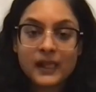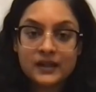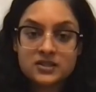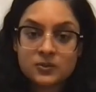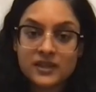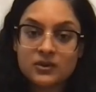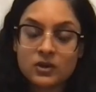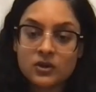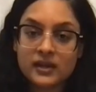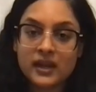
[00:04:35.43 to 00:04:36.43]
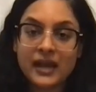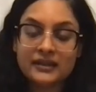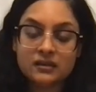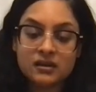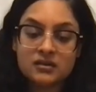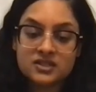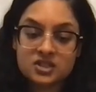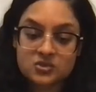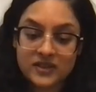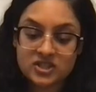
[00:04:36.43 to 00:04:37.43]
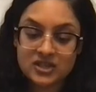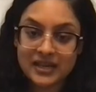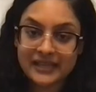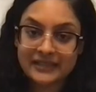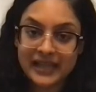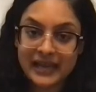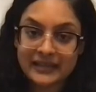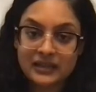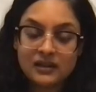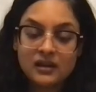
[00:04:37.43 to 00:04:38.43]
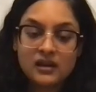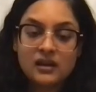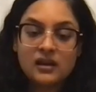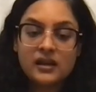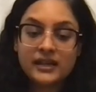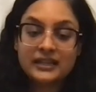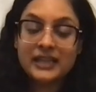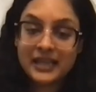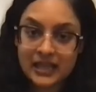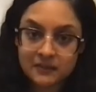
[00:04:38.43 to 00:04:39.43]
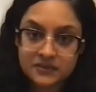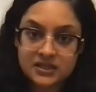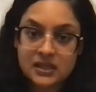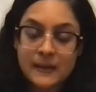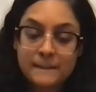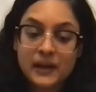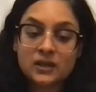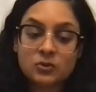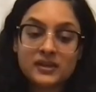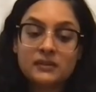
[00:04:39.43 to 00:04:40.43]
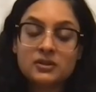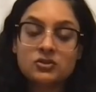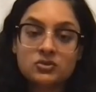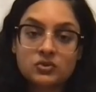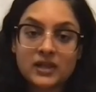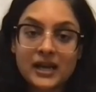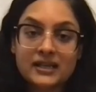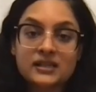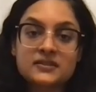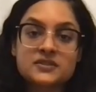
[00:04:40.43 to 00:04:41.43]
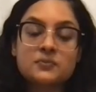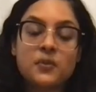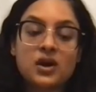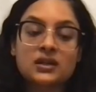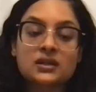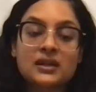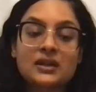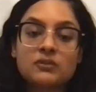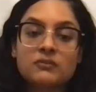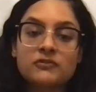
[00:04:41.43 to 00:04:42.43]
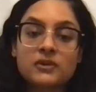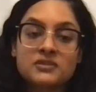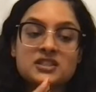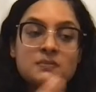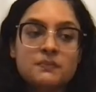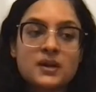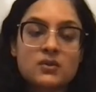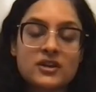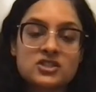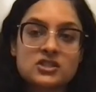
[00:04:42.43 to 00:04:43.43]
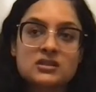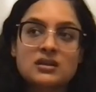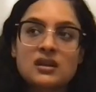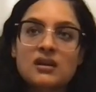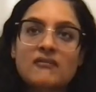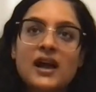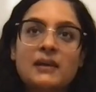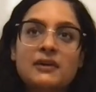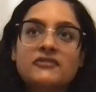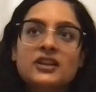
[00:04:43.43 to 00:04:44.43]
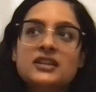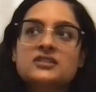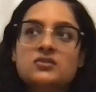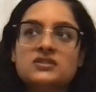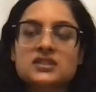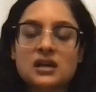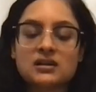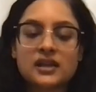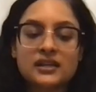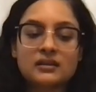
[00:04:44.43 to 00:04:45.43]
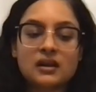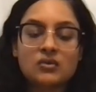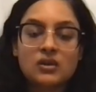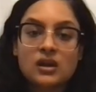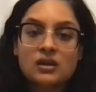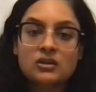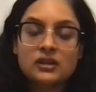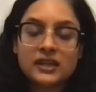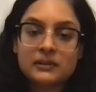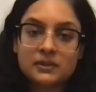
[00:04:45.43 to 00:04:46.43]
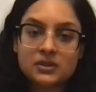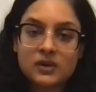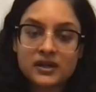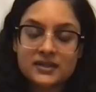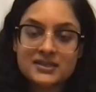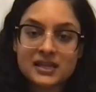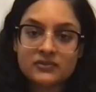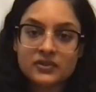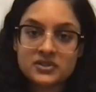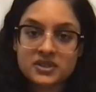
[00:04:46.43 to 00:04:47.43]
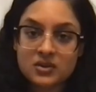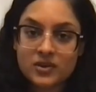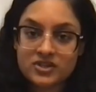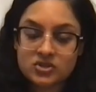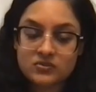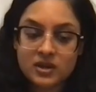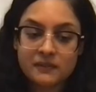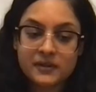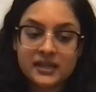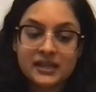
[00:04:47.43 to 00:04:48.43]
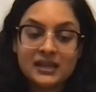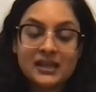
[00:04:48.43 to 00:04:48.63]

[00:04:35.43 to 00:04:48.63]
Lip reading: So when you look at a situation like that, it helps. But to be able to do that, it is important that from a simple question, why am I feeling so stuck right now? You're able to understand first the question properly